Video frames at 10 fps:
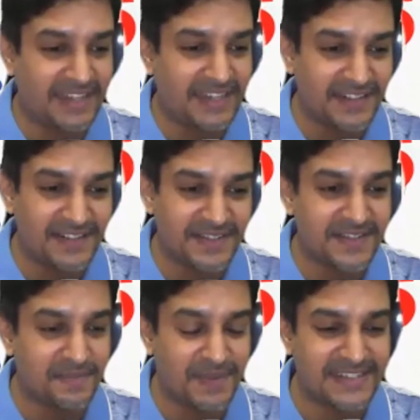take this
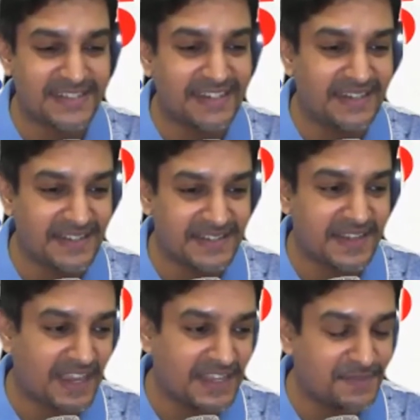as a blessing in
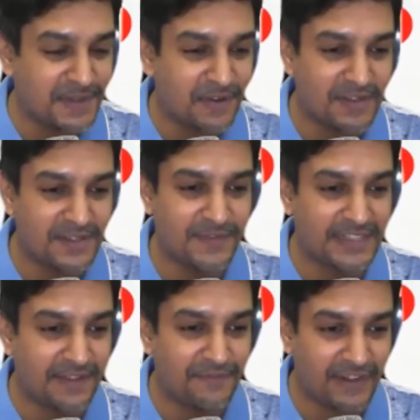disguise, because
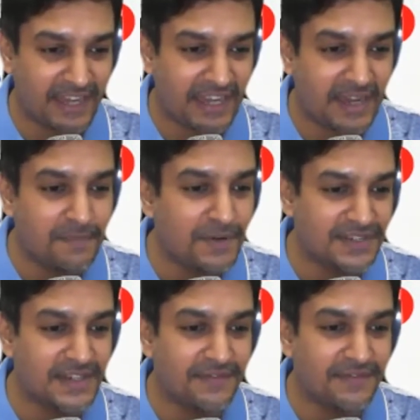with every
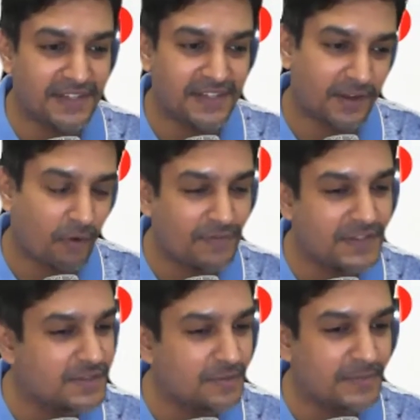in-person event, there are
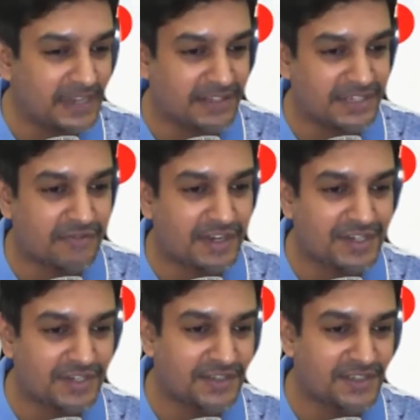always so many
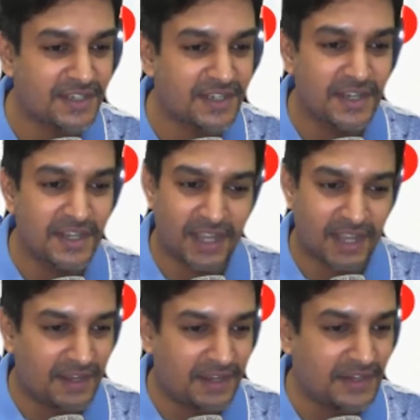restrictions
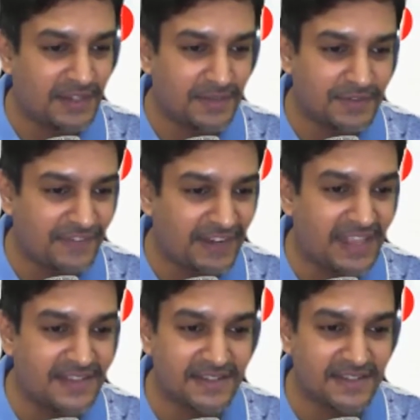in terms of
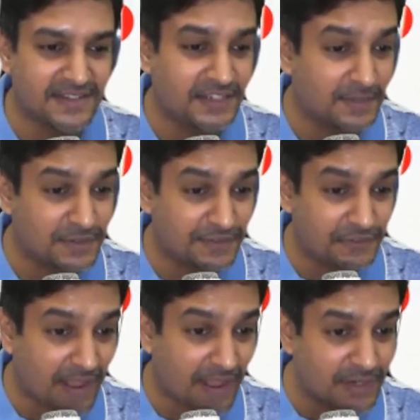finances, in terms
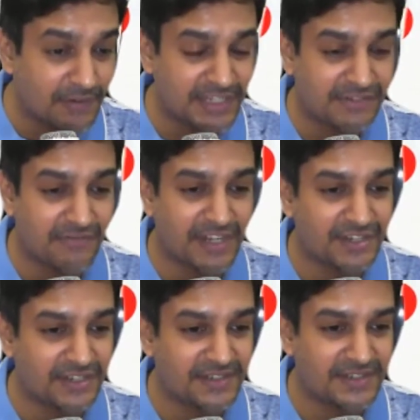of travel
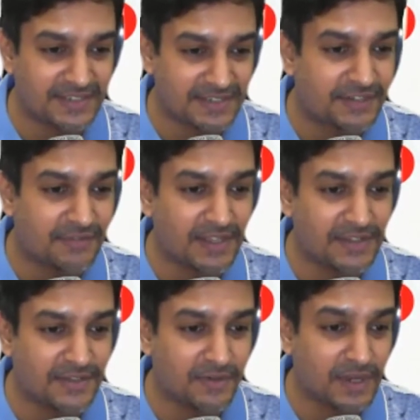restrictions, etc.
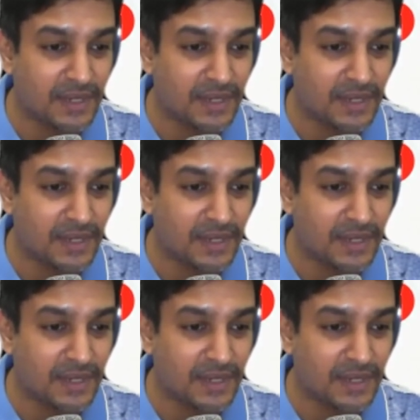So